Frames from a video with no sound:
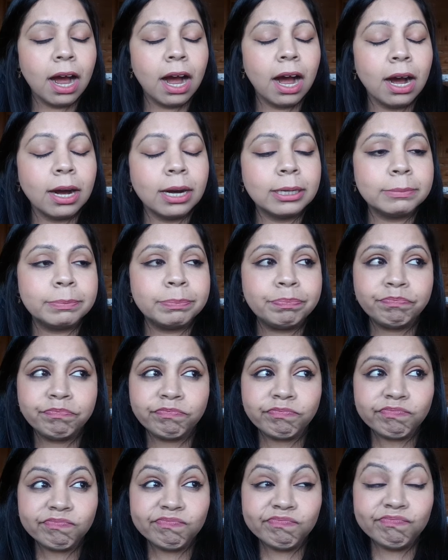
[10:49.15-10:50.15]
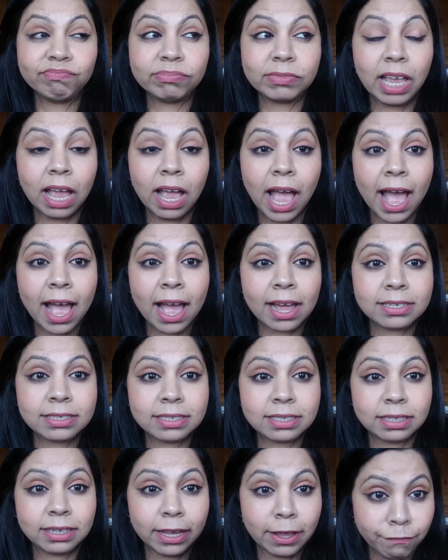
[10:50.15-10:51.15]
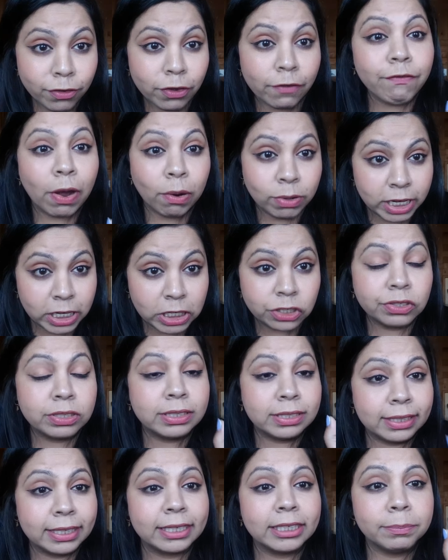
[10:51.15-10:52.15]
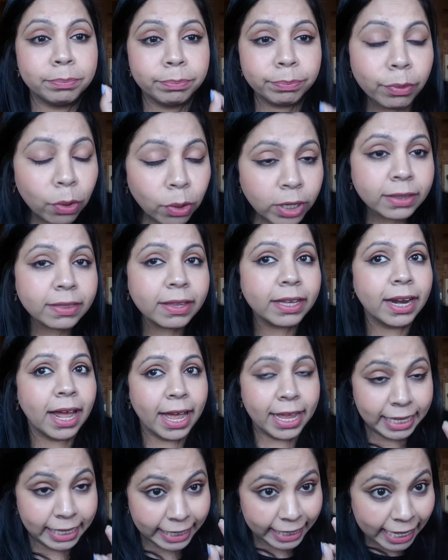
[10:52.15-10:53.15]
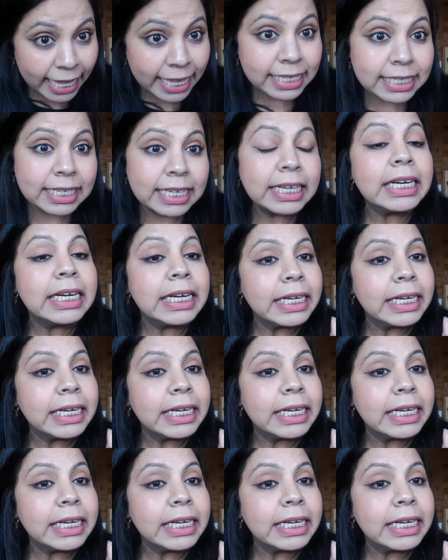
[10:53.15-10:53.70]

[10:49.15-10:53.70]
and if your foundation stays put, then I guess